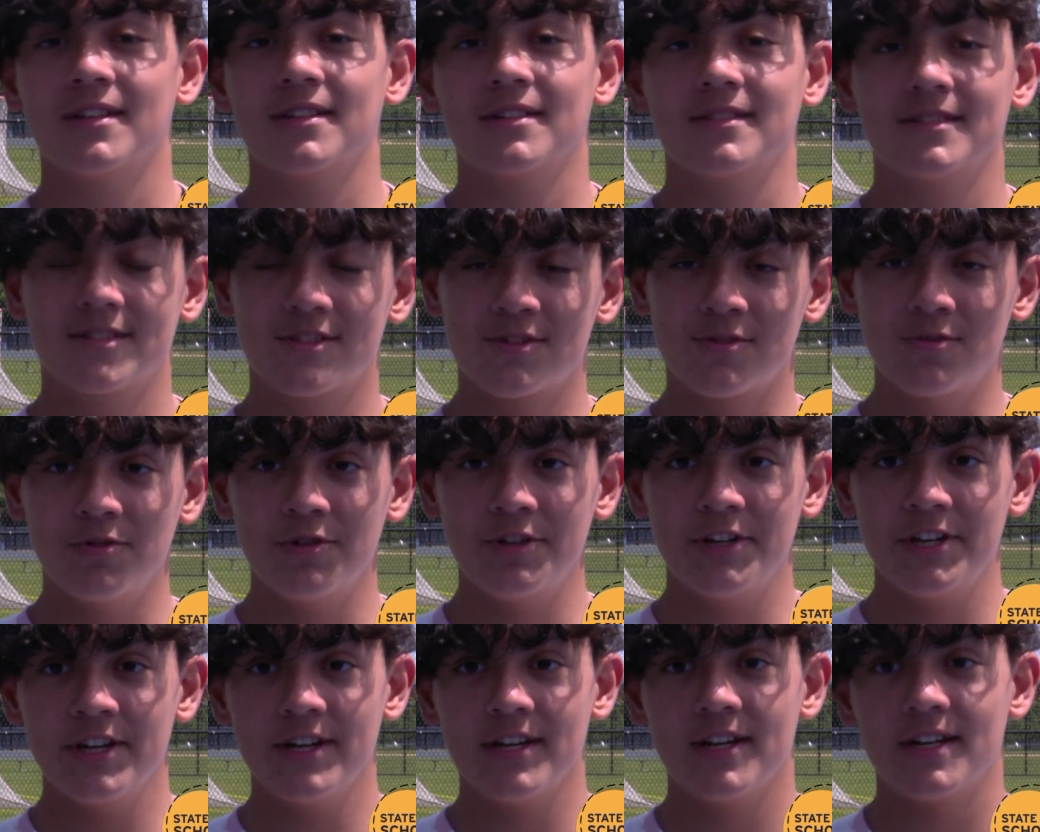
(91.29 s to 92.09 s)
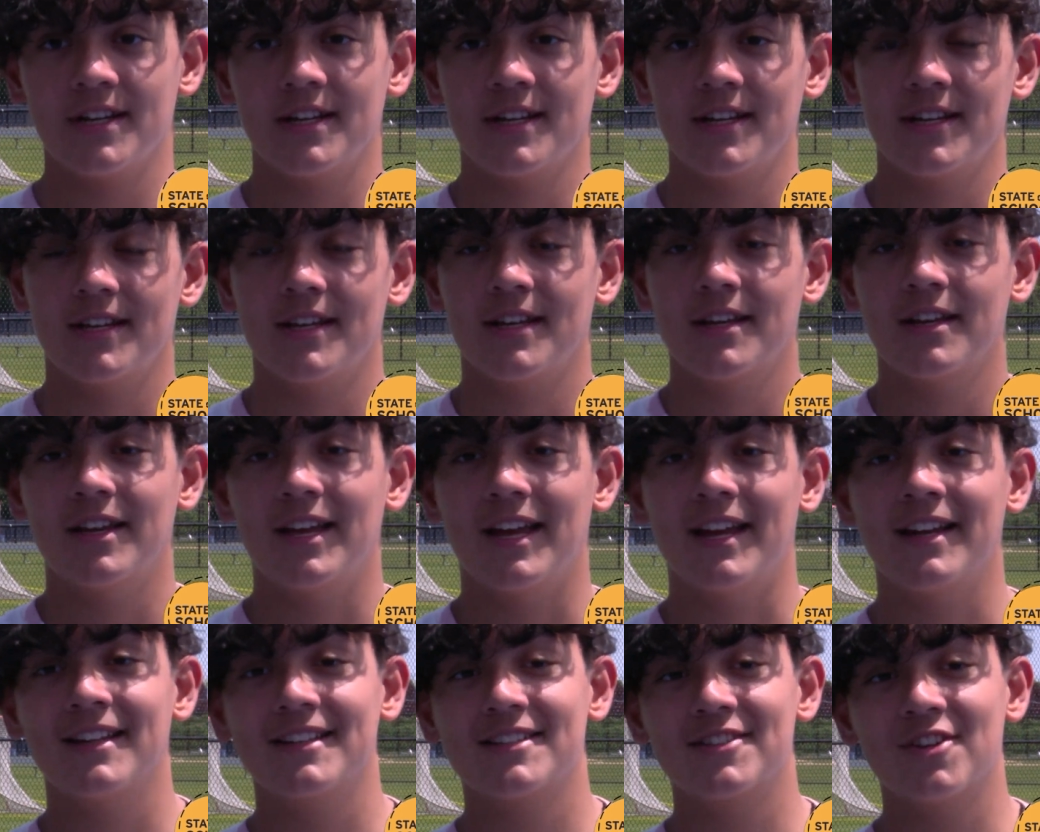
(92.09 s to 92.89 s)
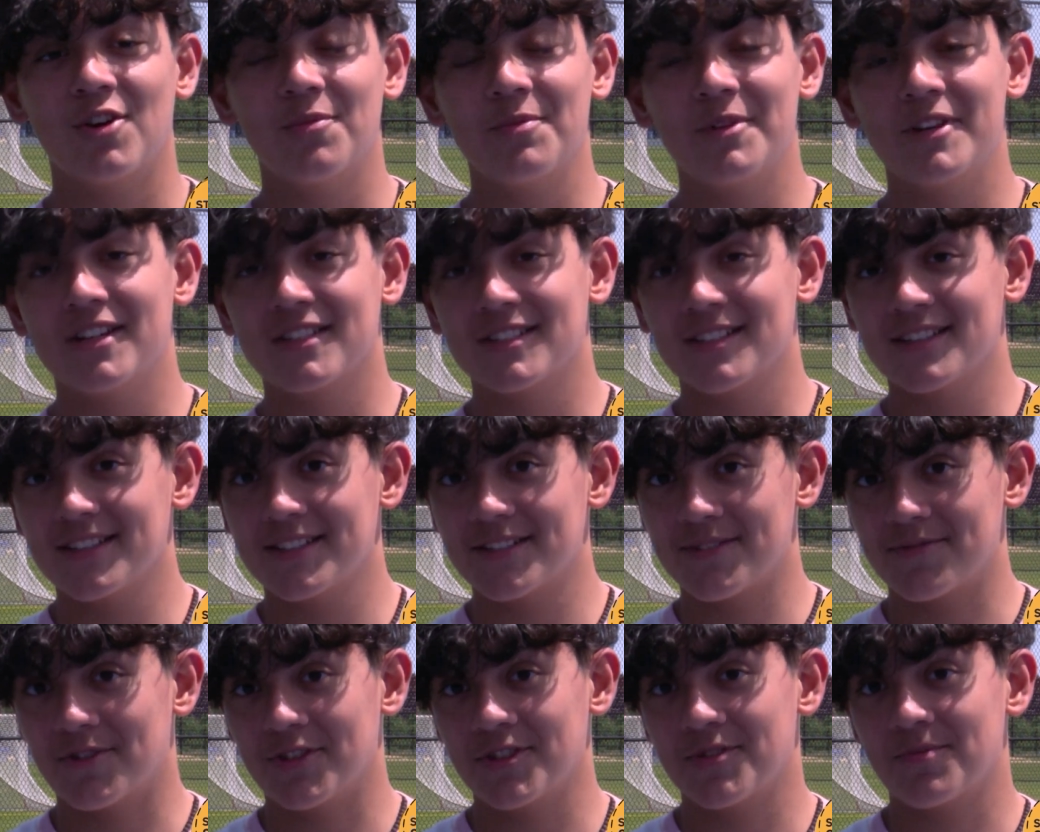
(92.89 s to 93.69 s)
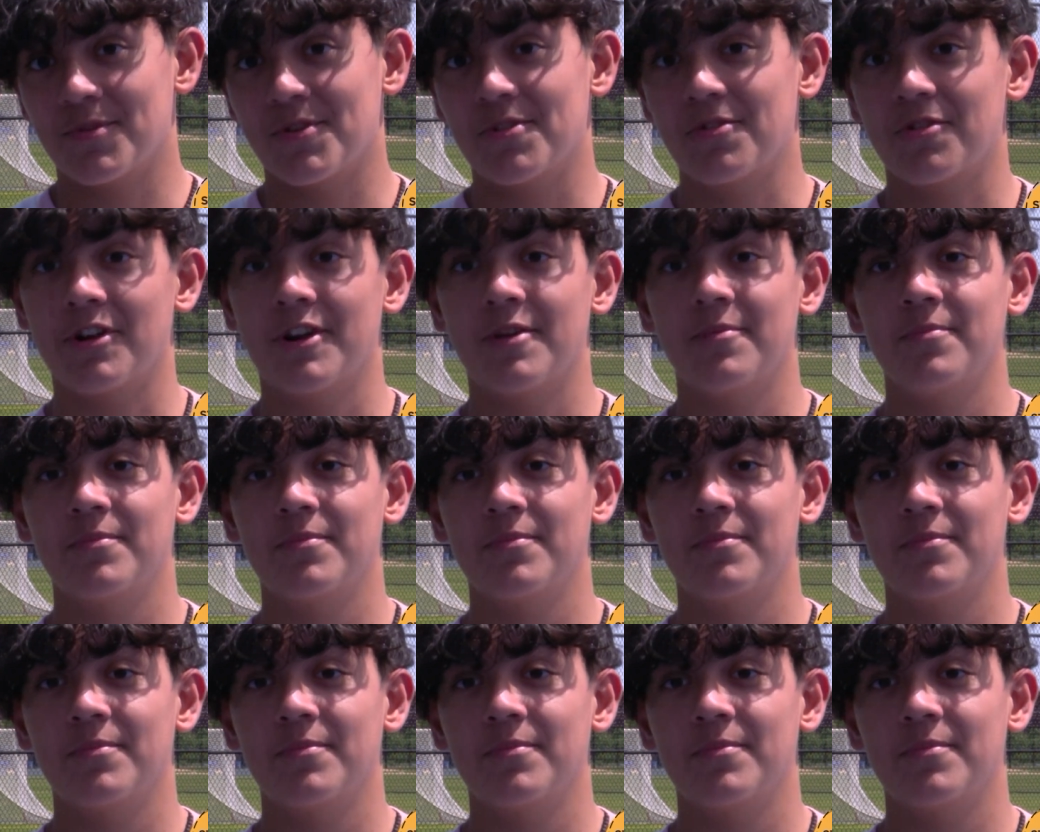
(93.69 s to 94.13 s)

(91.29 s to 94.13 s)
school year and it's all because of this Runch program.